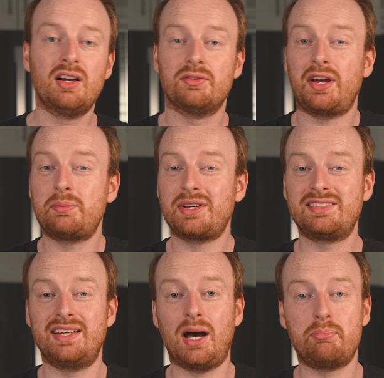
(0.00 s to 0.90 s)
Vitamix
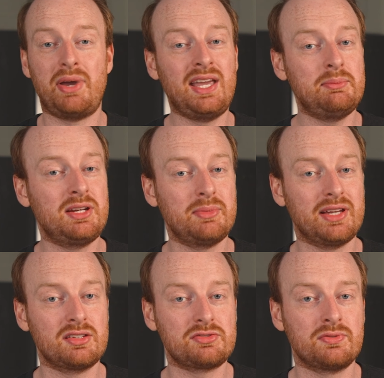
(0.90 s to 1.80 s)
did not pay me to
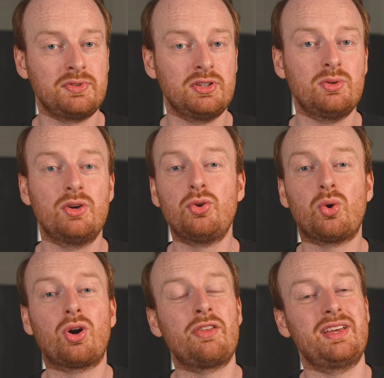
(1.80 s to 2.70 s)
make this review,
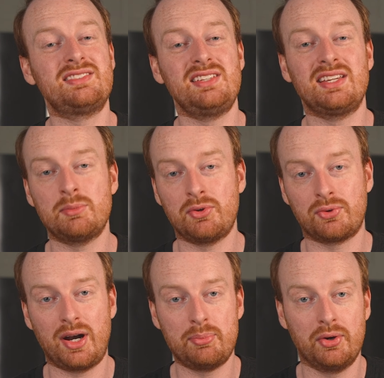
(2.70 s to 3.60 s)
nor are they seeing it
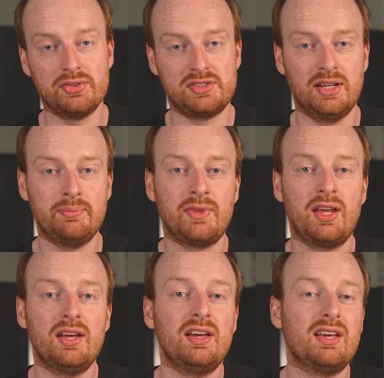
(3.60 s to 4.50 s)
before I post it.
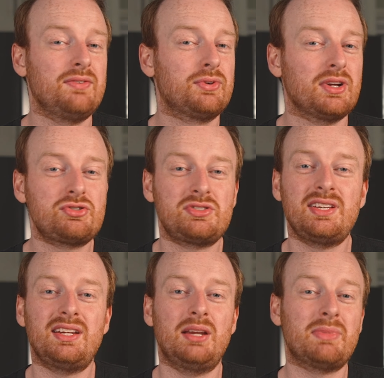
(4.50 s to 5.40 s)
If you're
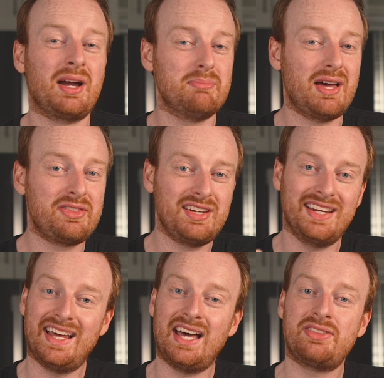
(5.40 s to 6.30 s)
interested in my method
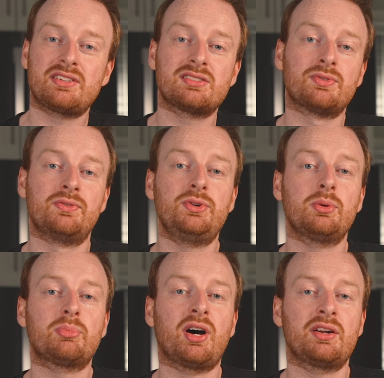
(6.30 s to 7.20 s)
and ethics of
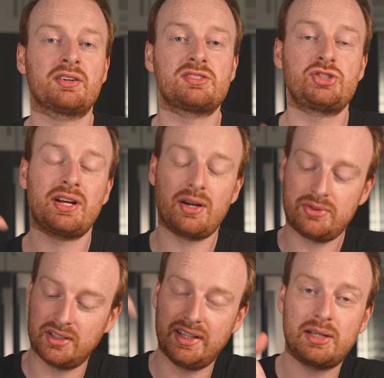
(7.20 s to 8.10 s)
reviewing products, check out
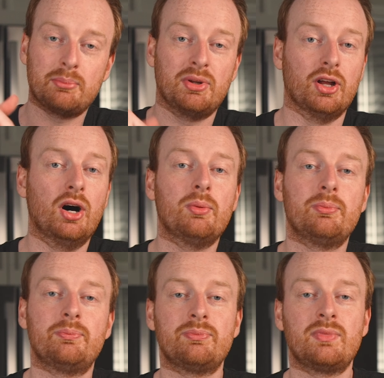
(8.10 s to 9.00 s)
the link below.
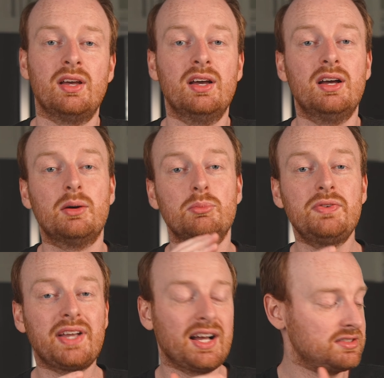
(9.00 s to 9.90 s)

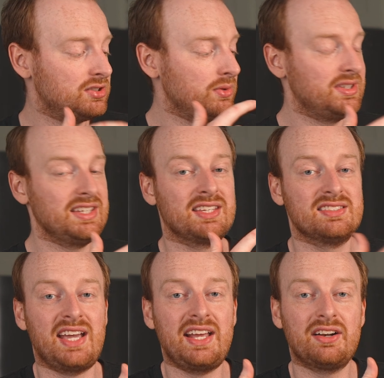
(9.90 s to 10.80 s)
Moving on to the
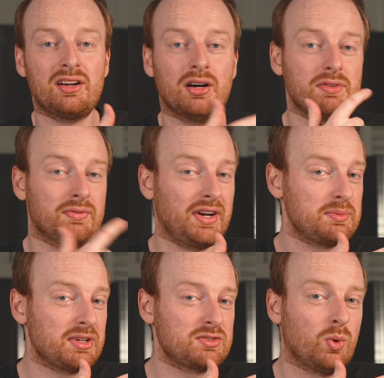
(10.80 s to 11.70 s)
container of the
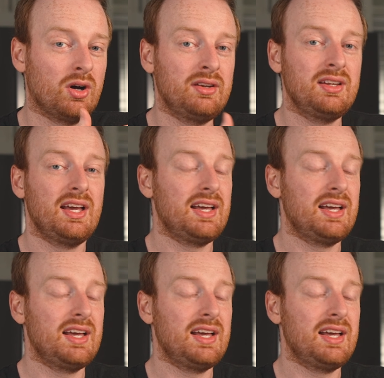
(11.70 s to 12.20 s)
Vitamix ONE.